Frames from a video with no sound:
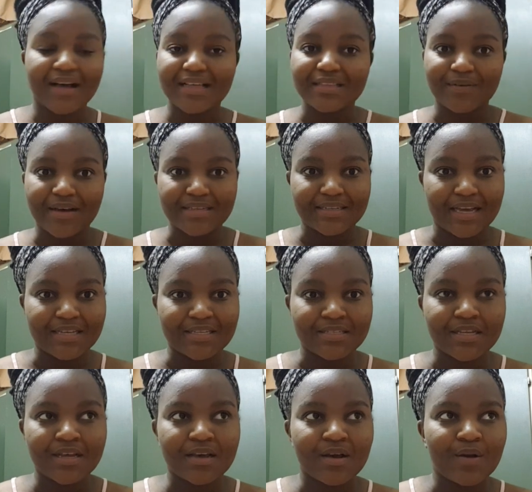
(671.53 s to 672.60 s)
Otherwise,
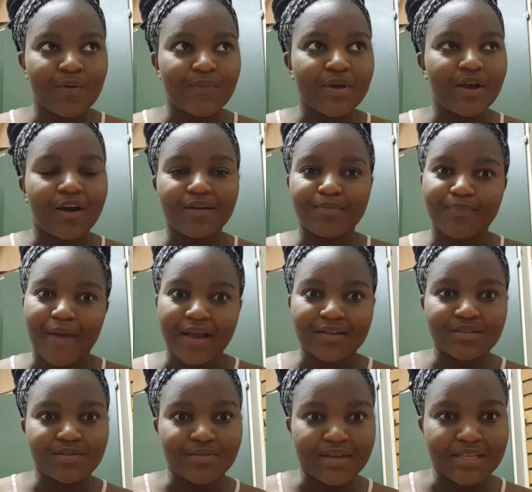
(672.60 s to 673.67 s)
guys, we got back
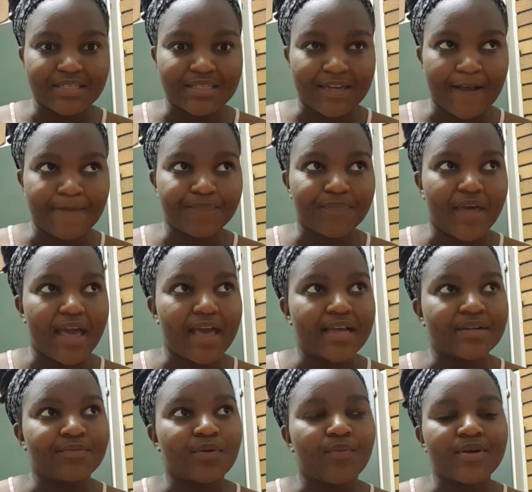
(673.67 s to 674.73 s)
to Res,
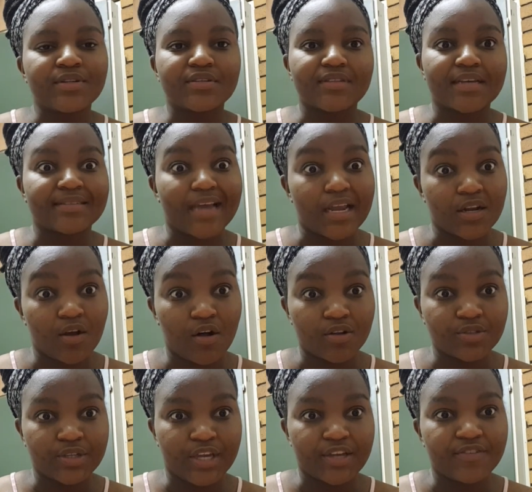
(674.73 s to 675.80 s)
and we went to the dining hall
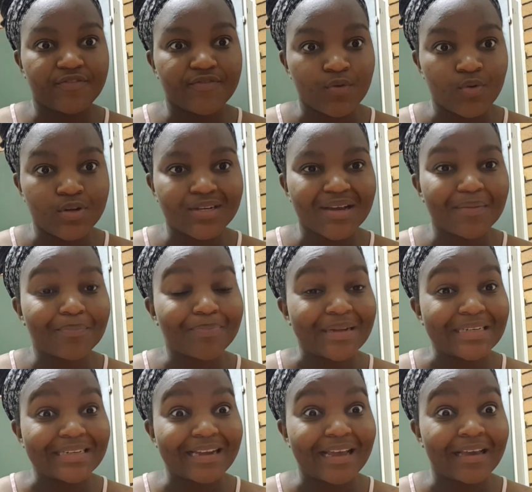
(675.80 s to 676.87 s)
to get food,
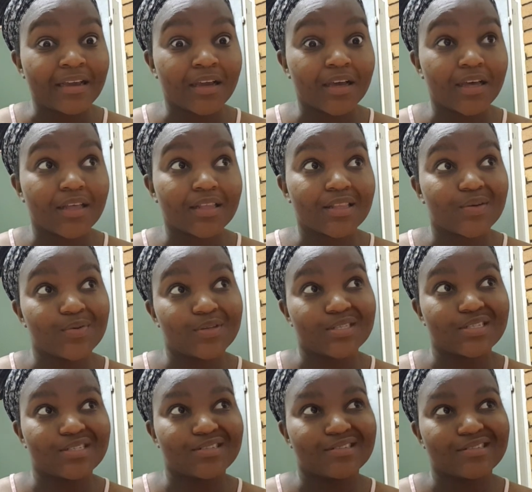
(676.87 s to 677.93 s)
but like there
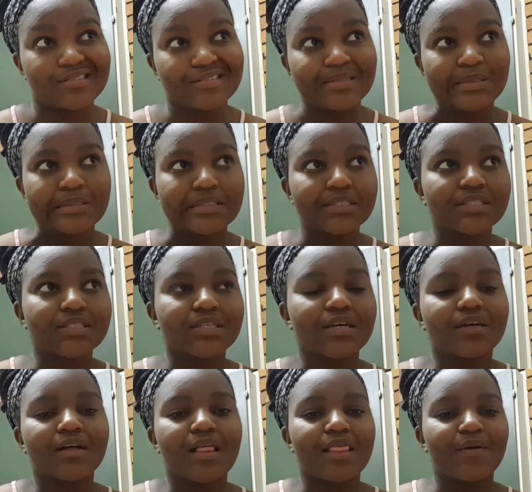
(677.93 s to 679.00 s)
was
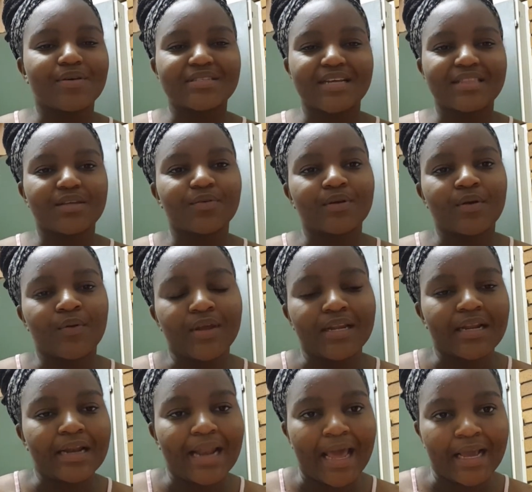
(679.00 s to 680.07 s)
nothing we
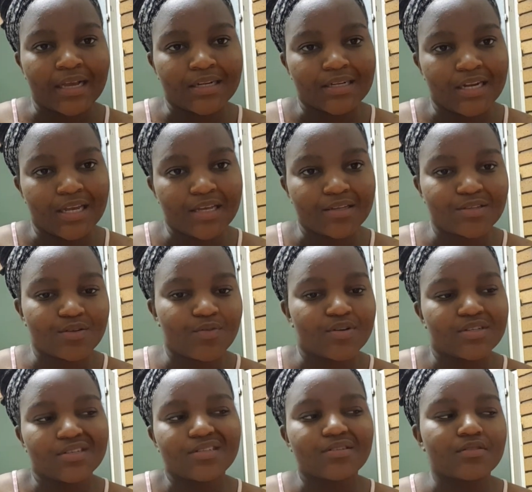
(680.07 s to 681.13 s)
really liked, ne? So we
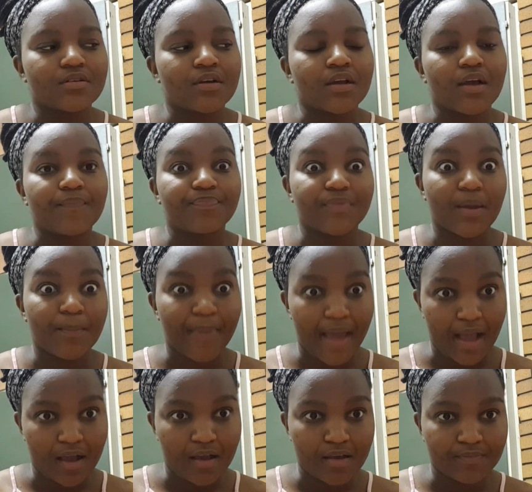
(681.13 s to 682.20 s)
just took a
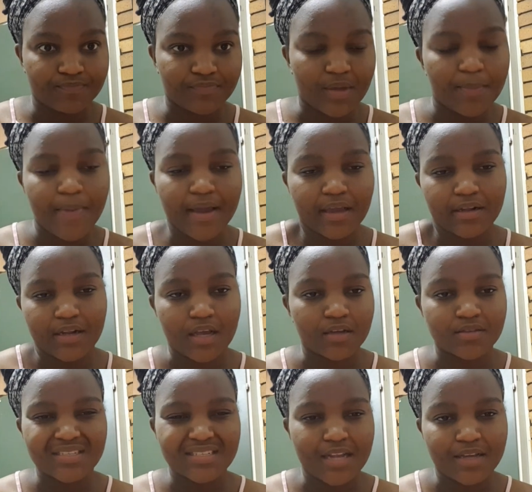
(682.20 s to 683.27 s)
pack of
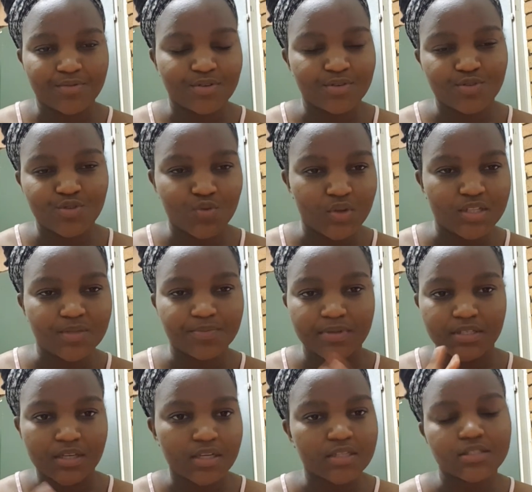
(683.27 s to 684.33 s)
like snacks with sweets,
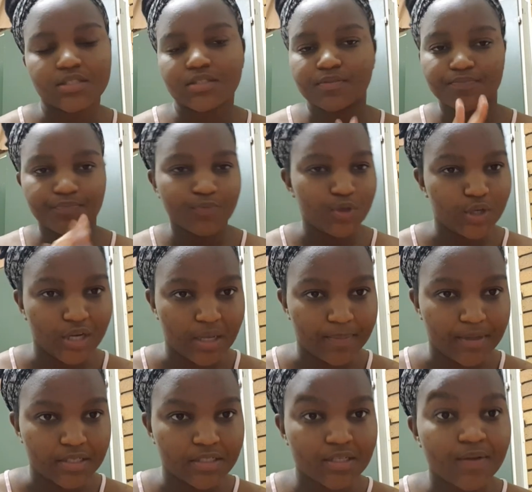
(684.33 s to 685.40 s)
biscuits, you
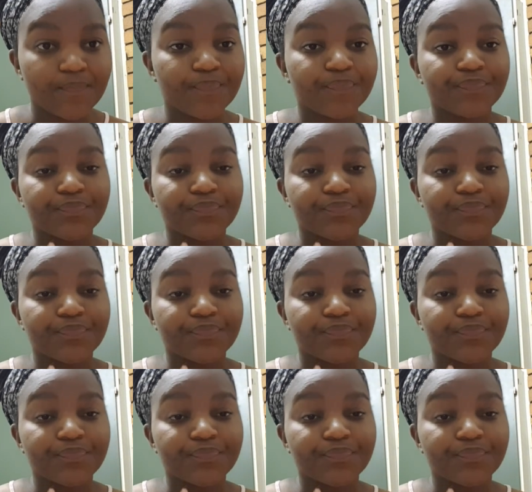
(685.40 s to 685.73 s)
name it,